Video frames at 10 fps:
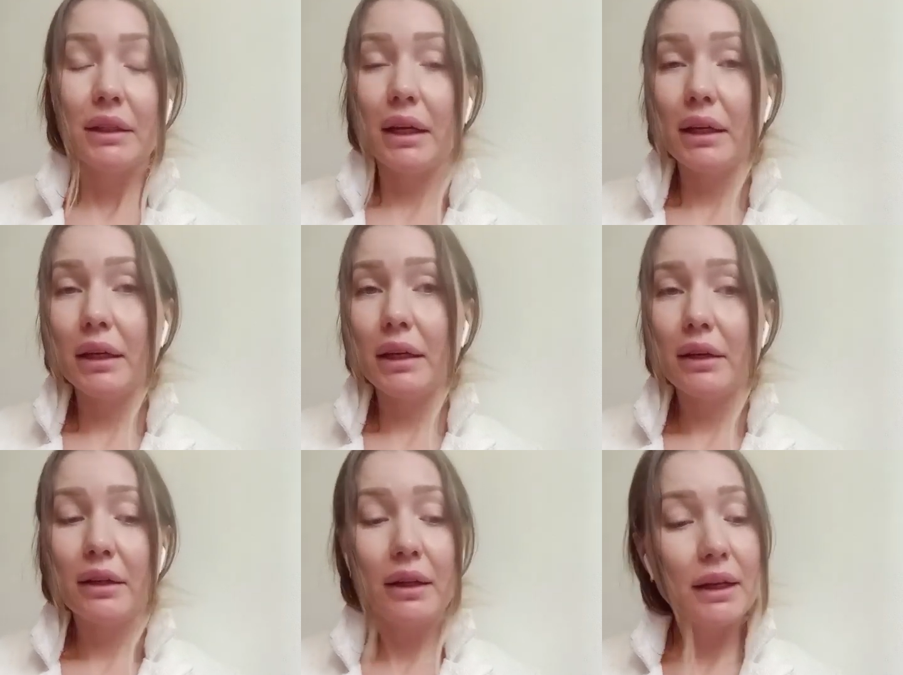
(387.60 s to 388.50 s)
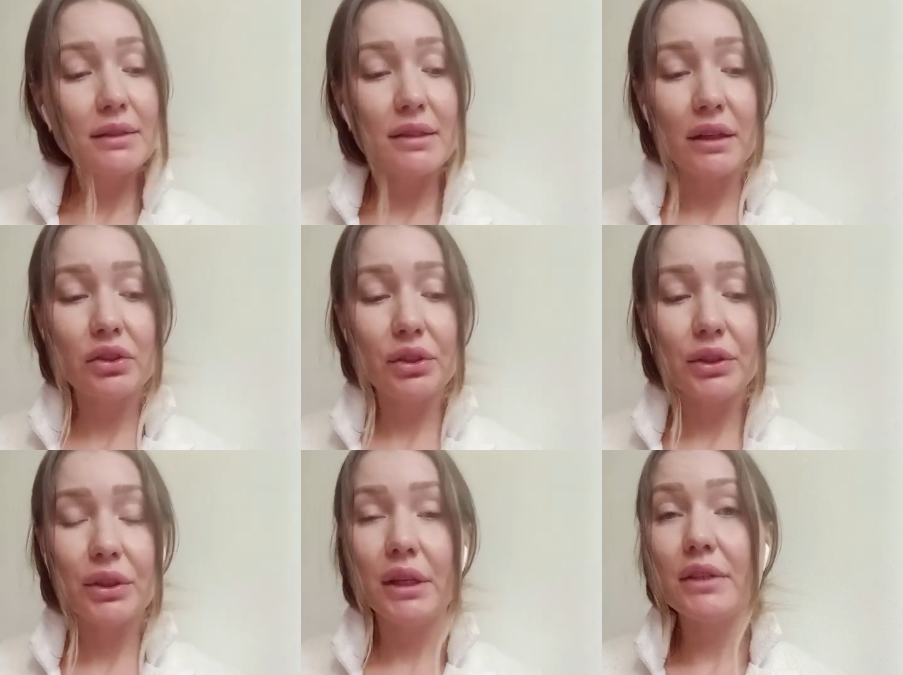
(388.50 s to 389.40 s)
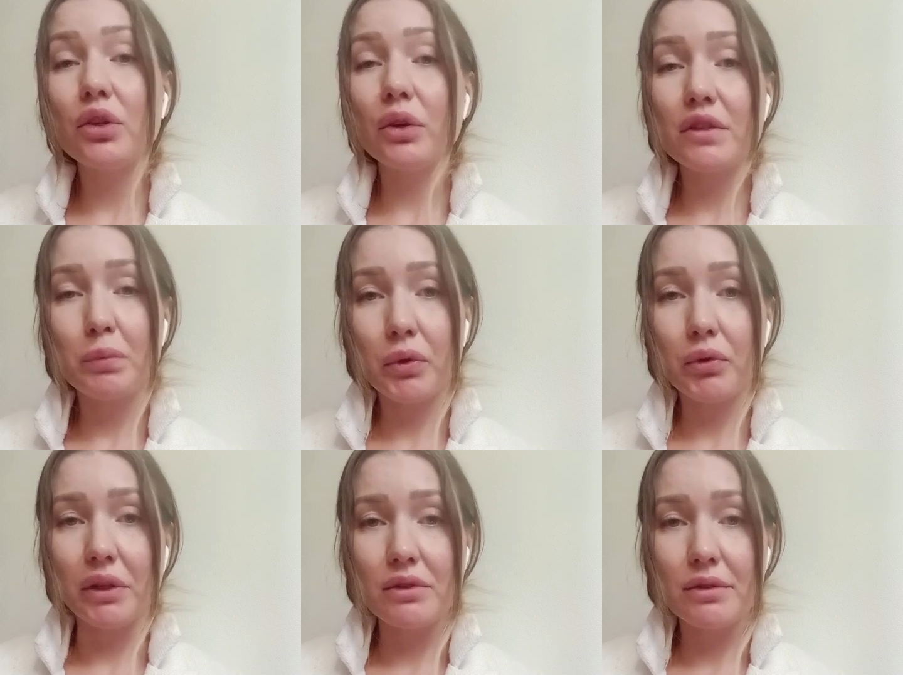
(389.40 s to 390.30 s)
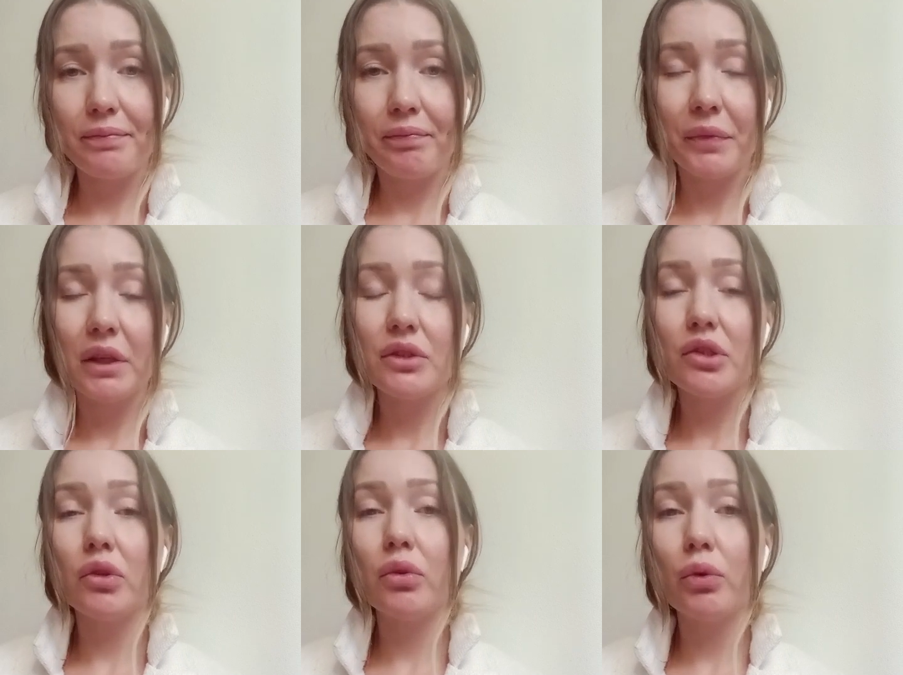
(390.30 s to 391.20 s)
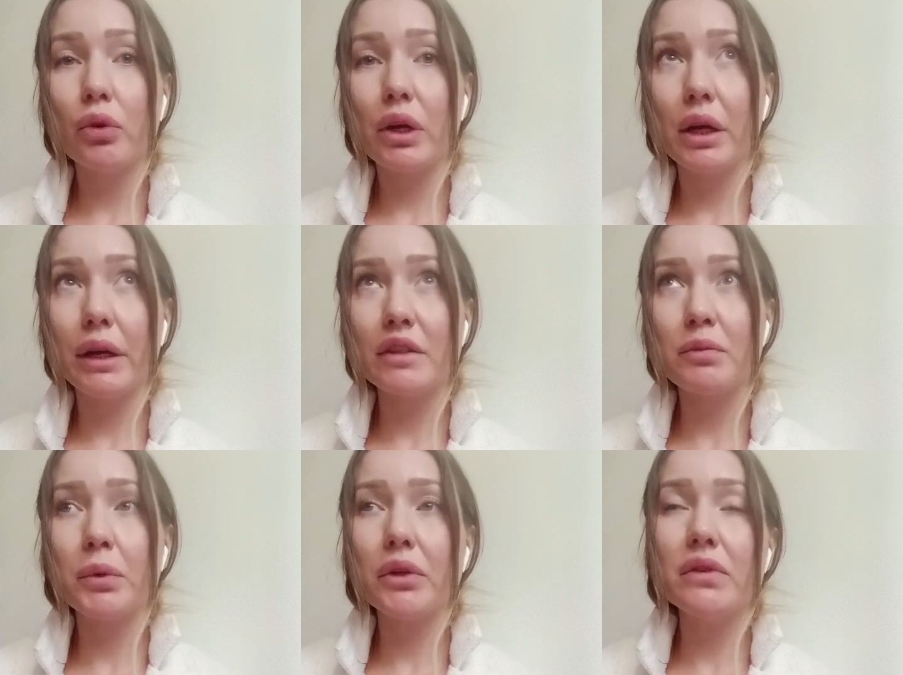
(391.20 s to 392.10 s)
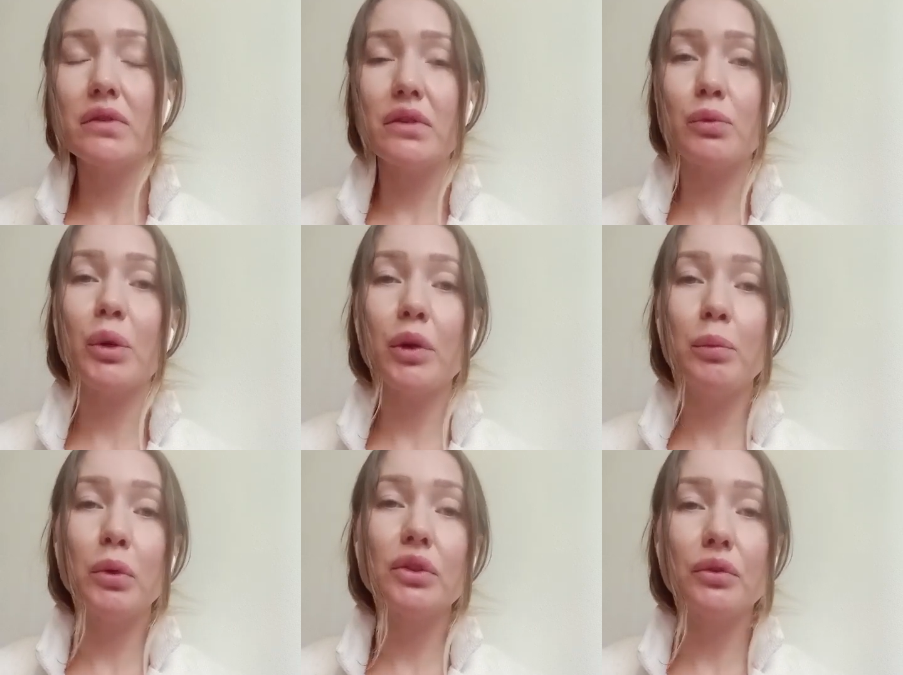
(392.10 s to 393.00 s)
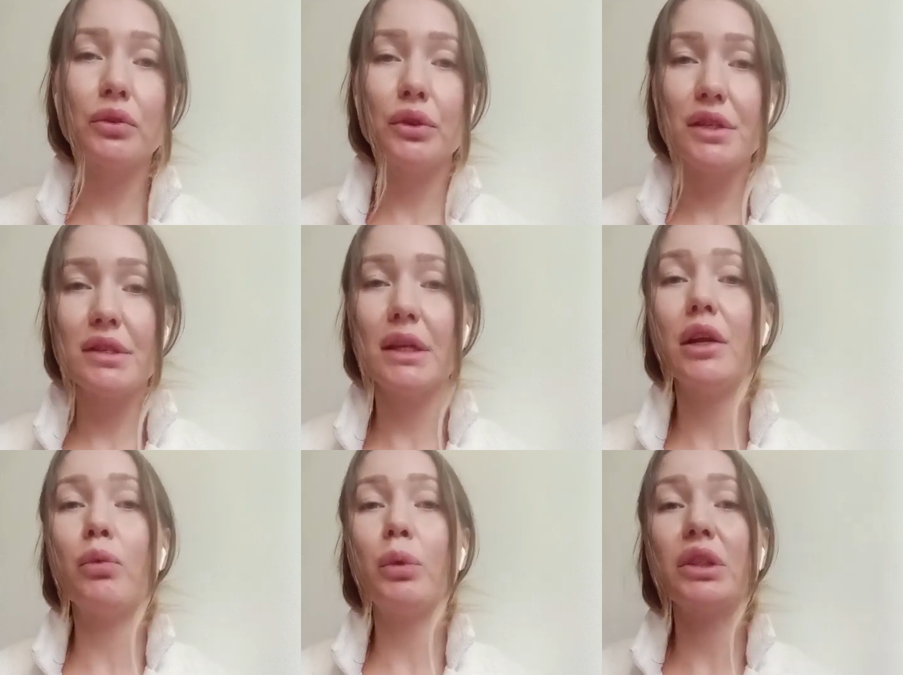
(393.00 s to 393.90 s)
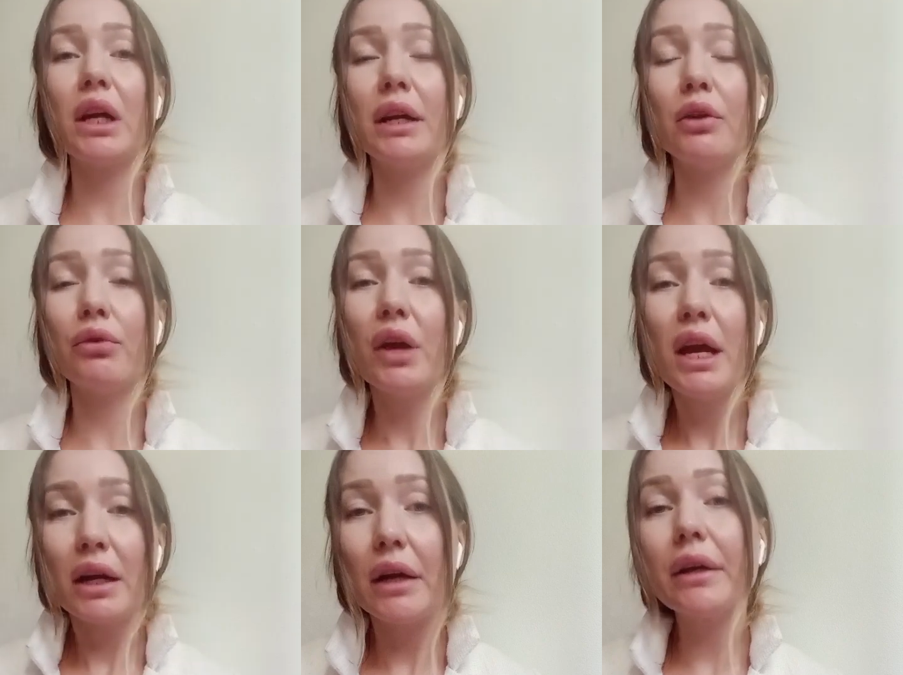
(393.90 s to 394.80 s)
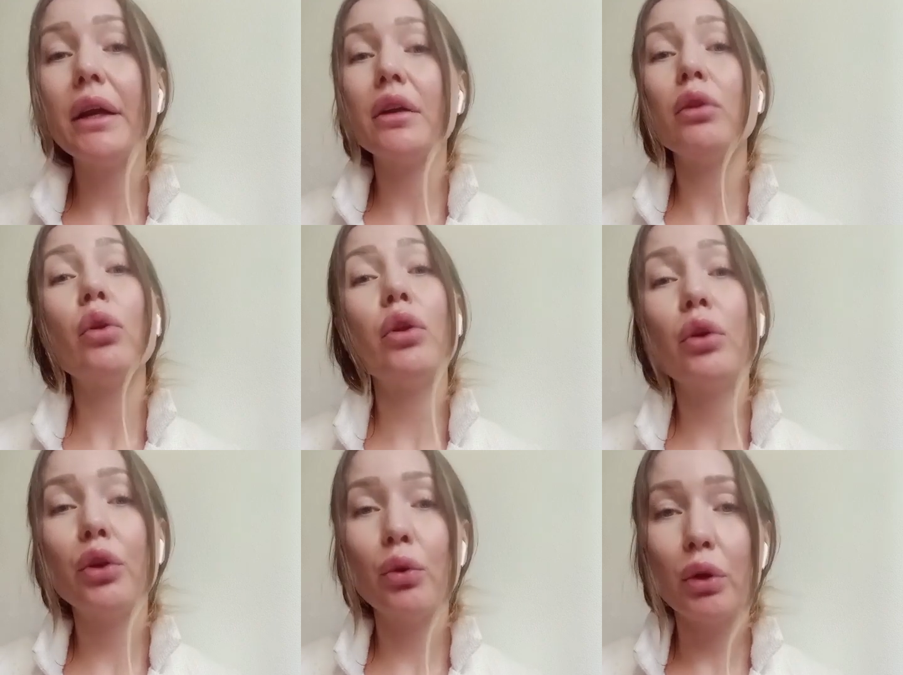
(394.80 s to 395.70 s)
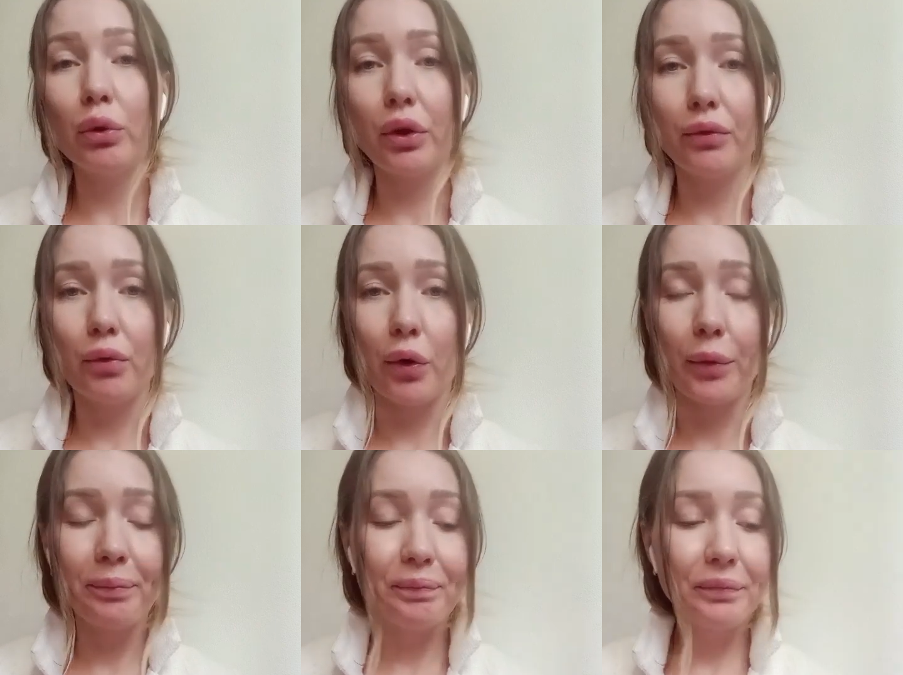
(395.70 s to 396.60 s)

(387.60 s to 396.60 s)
Next sector is your experience. So experience is very important for understanding what kind of career you're looking for.